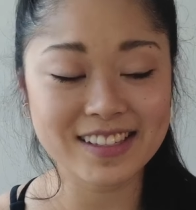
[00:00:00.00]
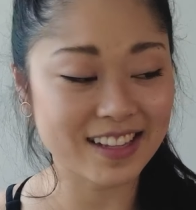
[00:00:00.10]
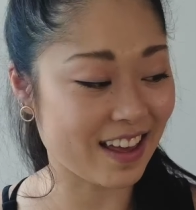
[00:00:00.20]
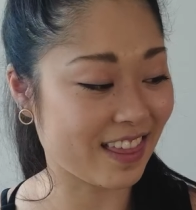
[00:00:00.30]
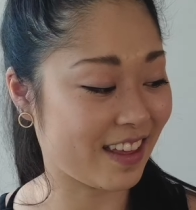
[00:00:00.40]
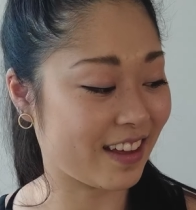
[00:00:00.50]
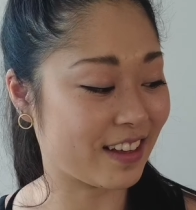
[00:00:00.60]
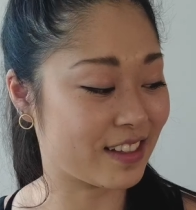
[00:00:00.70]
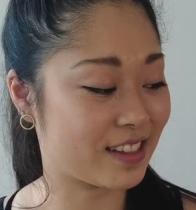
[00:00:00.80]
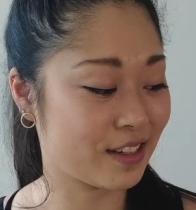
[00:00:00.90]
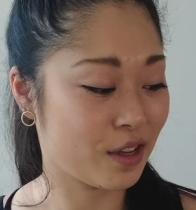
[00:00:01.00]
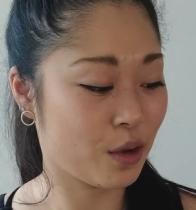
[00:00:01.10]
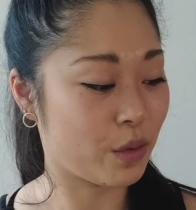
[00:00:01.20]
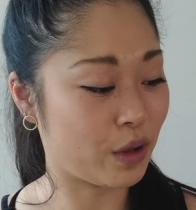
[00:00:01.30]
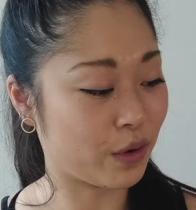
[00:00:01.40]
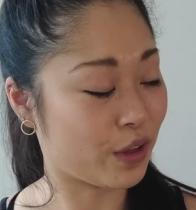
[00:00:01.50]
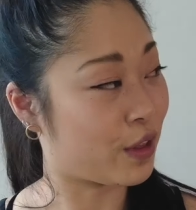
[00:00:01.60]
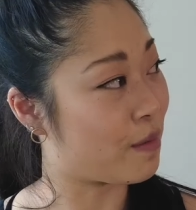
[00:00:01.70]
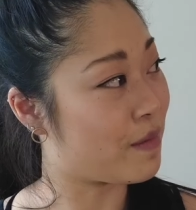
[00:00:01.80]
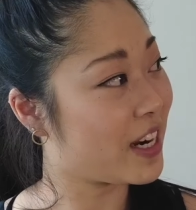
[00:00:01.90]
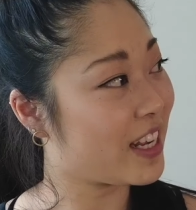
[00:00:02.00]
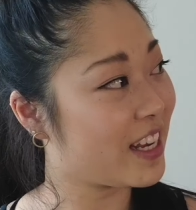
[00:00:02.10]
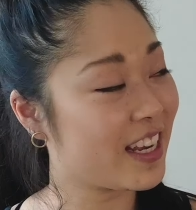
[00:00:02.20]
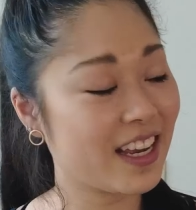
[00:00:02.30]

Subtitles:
I think it's well worth your money.